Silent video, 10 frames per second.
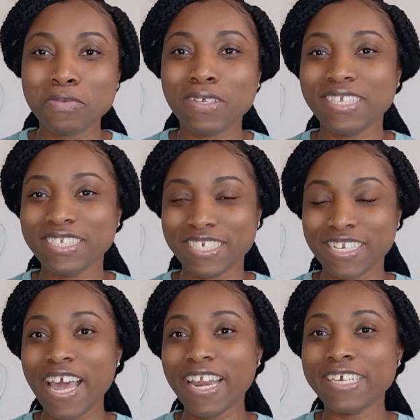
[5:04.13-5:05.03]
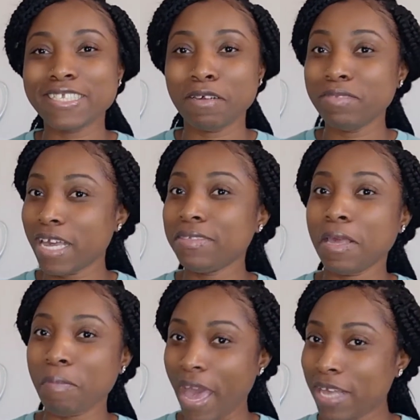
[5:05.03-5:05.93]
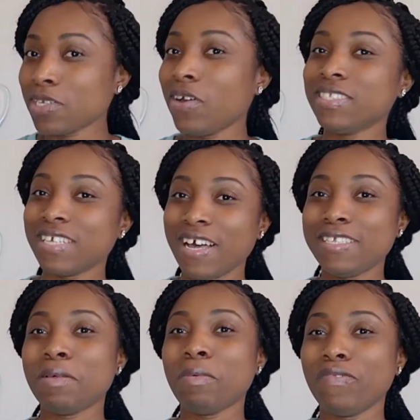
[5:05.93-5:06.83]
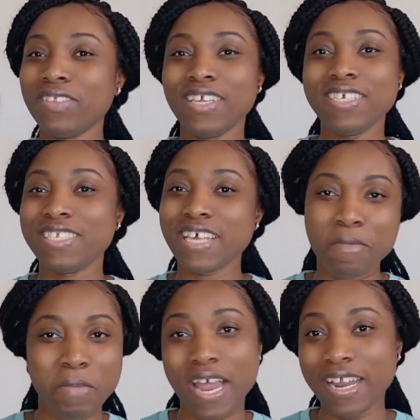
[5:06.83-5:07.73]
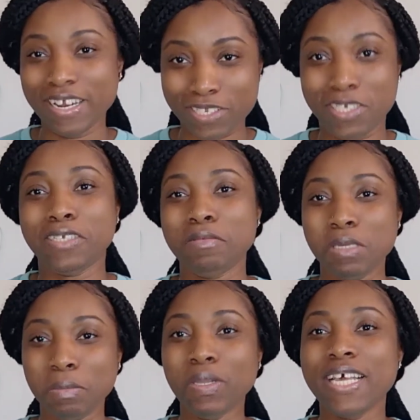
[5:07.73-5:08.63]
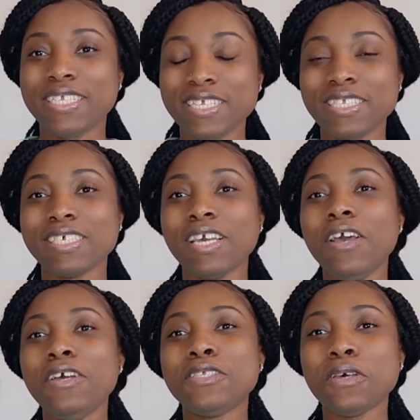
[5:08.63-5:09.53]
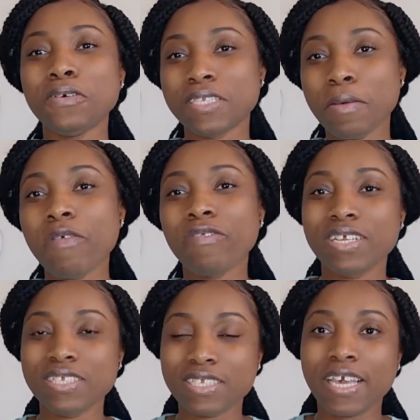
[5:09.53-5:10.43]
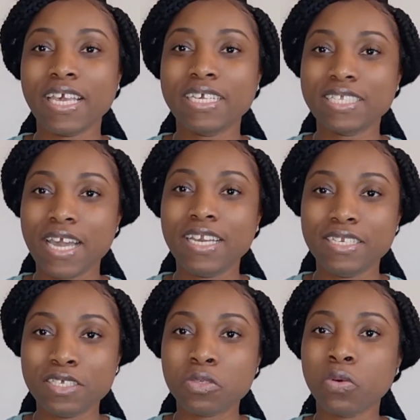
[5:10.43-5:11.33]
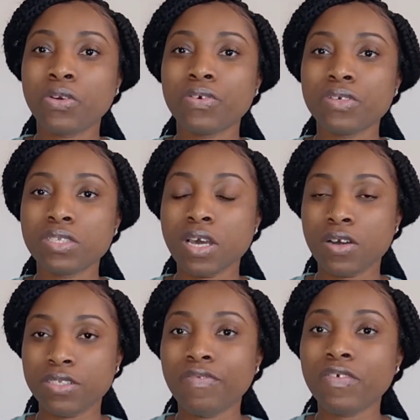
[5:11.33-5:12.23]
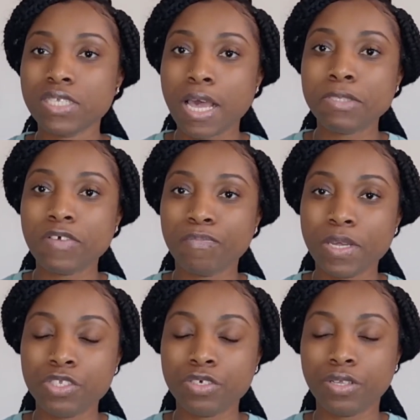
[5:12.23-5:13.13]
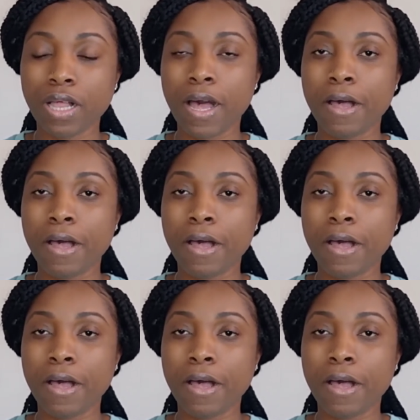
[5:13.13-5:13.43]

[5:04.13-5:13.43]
with genetics. Sometimes they pass on to us some of the things that may not necessarily be pleasant. So some of it is like anxiety disorders, different types of mental